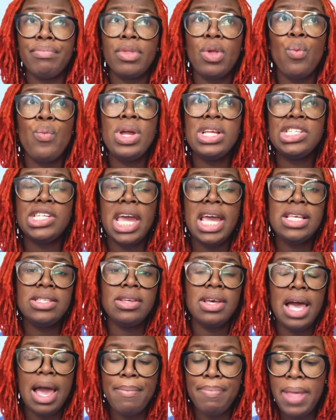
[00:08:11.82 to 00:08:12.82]
Witch
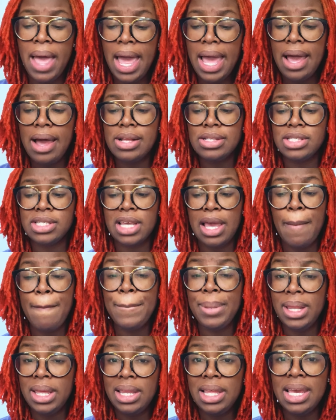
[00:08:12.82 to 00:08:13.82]
hazel, I'm not
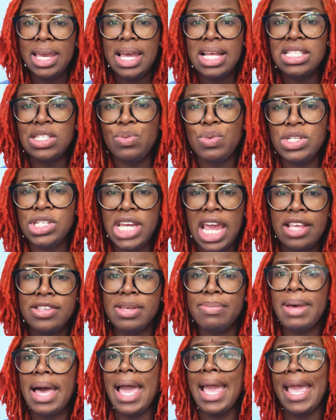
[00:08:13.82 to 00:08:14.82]
completely against witch
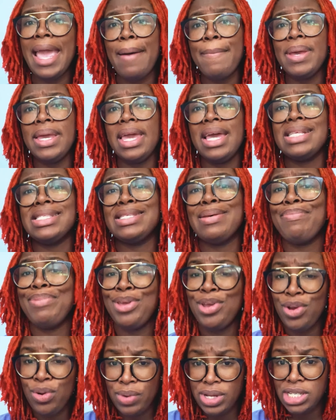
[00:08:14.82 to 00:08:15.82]
hazel, but I am against
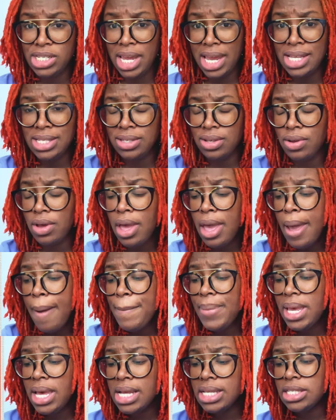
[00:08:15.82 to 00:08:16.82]
pure witch hazel
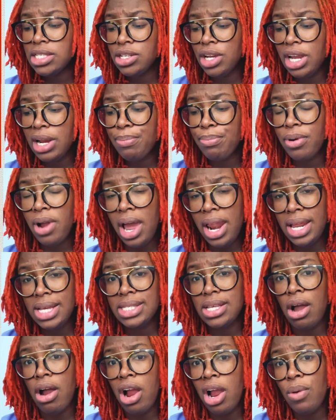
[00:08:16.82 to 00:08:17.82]
because certain
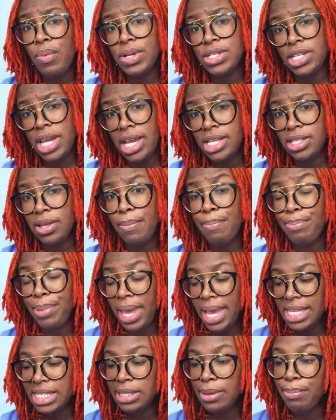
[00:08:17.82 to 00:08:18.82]
products are witch hazel
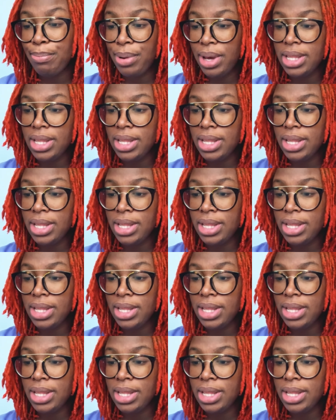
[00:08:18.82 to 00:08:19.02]
based,